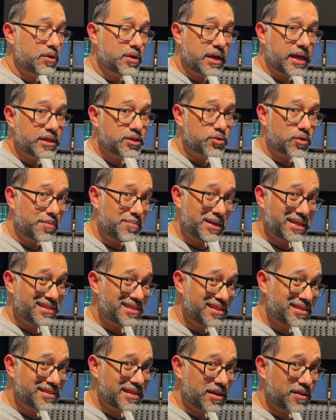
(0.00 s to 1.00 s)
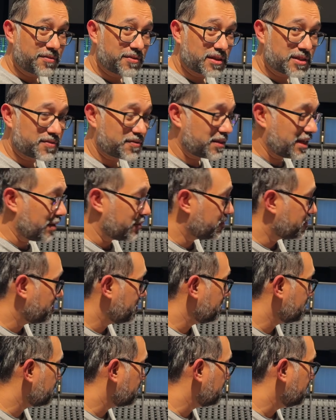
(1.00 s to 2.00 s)
And so I'm mixing the sound effects for that one, for
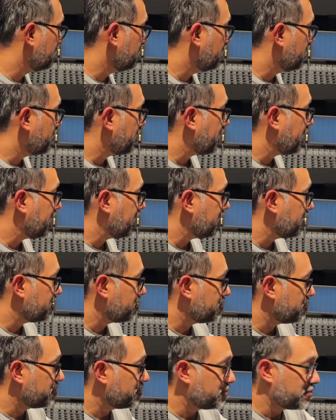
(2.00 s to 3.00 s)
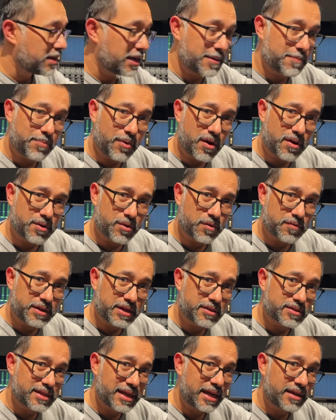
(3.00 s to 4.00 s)
this one. And my partner over
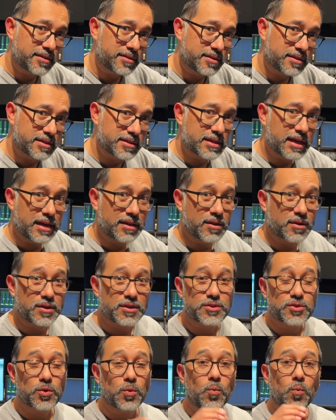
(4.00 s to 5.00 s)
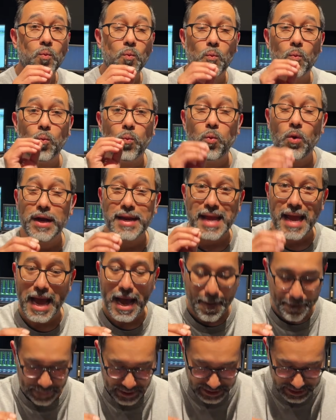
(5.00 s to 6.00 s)
here is handling the dialogue. So what
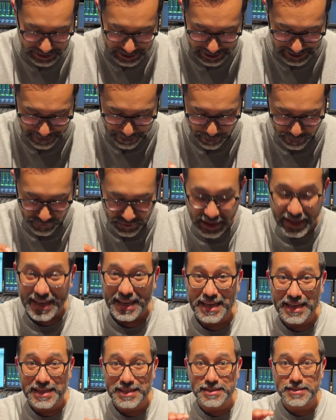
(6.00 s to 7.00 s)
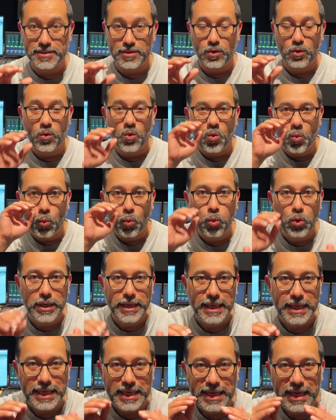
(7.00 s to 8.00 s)
happens is
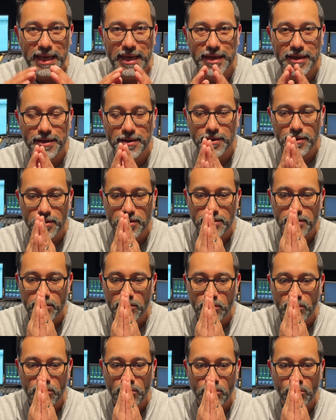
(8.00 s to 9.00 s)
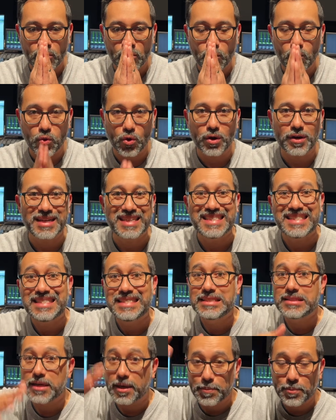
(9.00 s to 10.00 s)
we can work
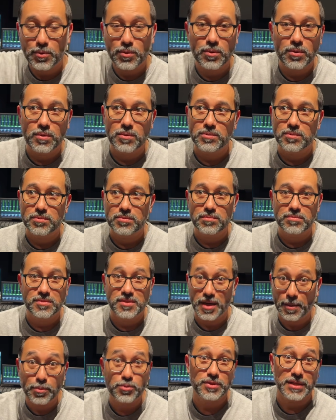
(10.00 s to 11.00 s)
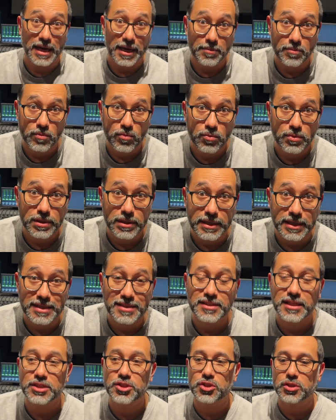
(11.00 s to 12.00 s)
double time, really,
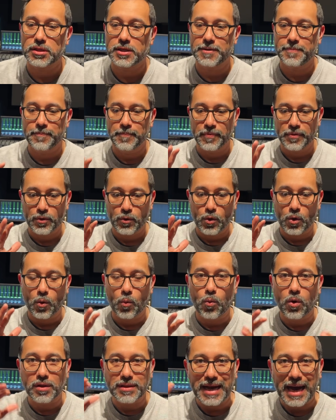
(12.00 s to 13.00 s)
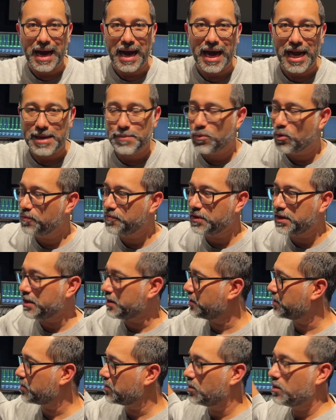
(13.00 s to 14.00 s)
essentially, while I'm over
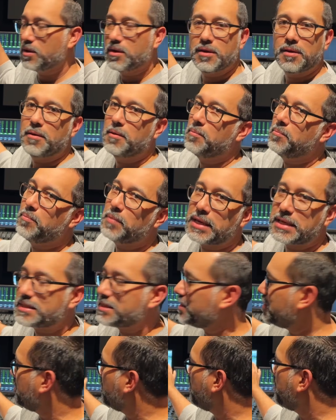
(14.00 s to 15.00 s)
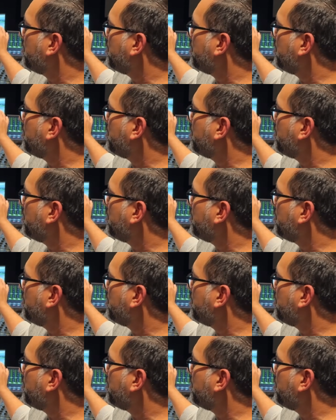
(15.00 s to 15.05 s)
here mixing the